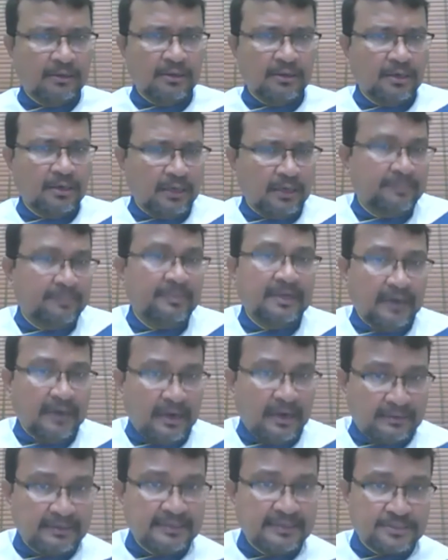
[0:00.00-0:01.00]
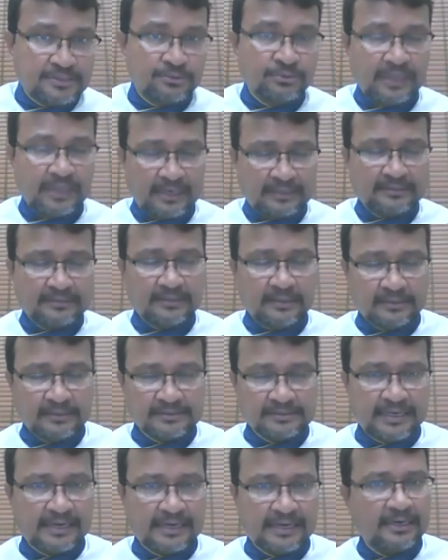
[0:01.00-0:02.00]
uh, i mean at least to that uh,
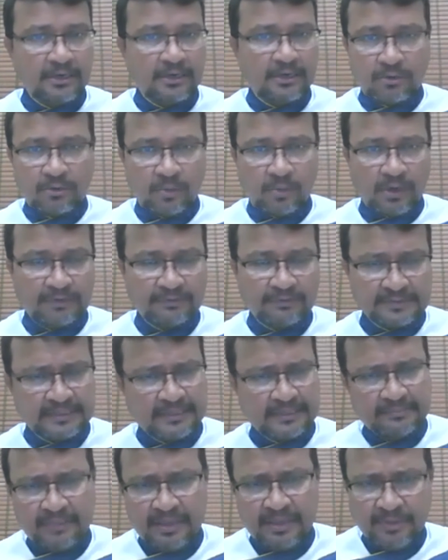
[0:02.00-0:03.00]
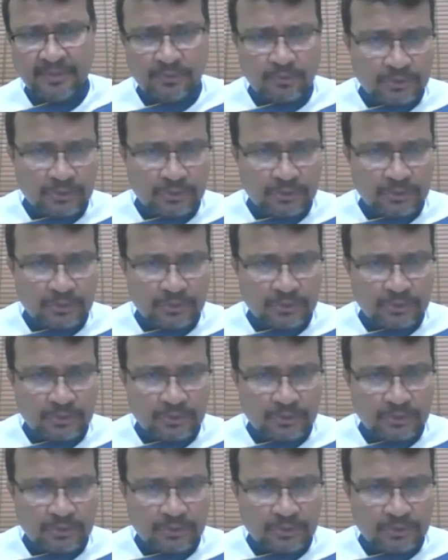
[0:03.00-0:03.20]
standard or whatever standard maybe